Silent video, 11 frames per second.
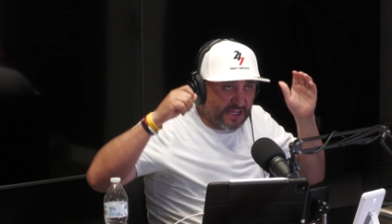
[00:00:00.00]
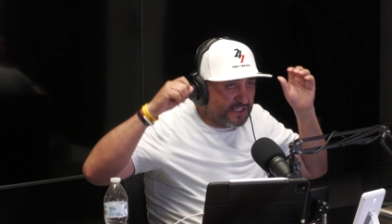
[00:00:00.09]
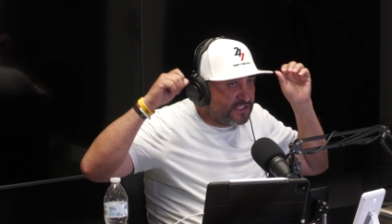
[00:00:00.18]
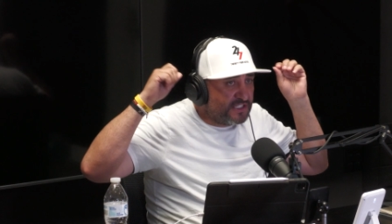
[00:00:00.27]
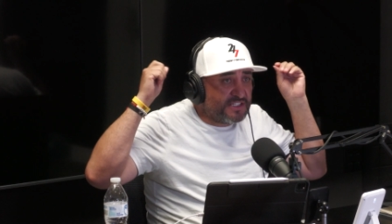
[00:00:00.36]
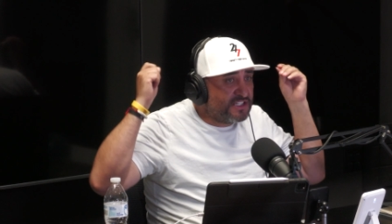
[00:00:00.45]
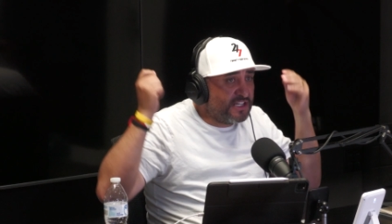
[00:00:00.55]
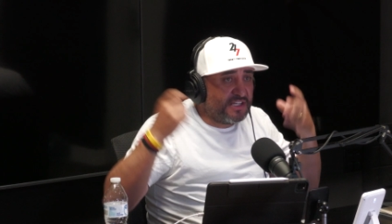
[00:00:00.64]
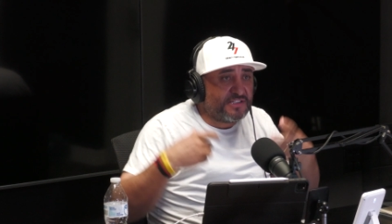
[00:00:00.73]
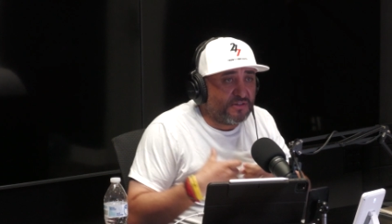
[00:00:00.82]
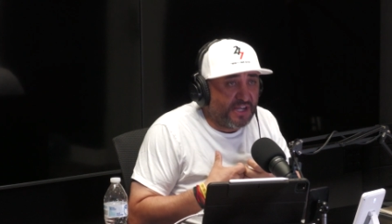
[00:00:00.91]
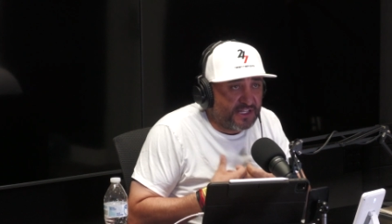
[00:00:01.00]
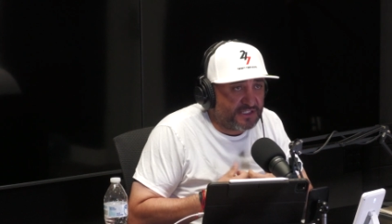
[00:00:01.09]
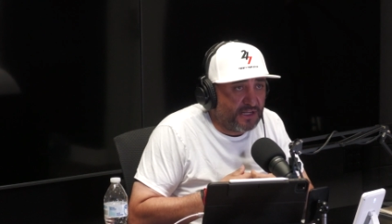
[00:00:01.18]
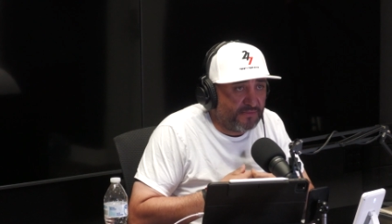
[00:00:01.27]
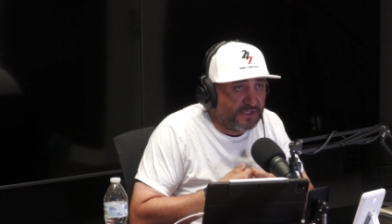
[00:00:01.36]
she needs to get
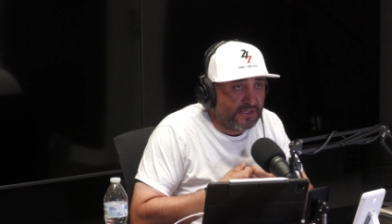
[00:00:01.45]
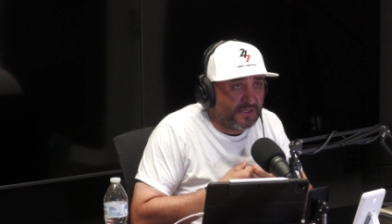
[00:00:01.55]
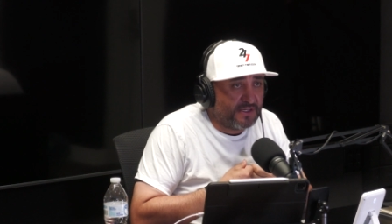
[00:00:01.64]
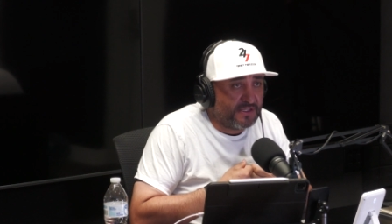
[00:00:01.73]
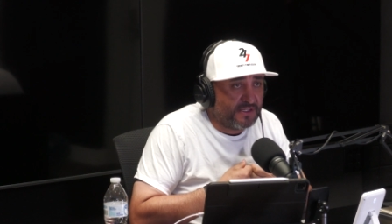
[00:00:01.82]
something.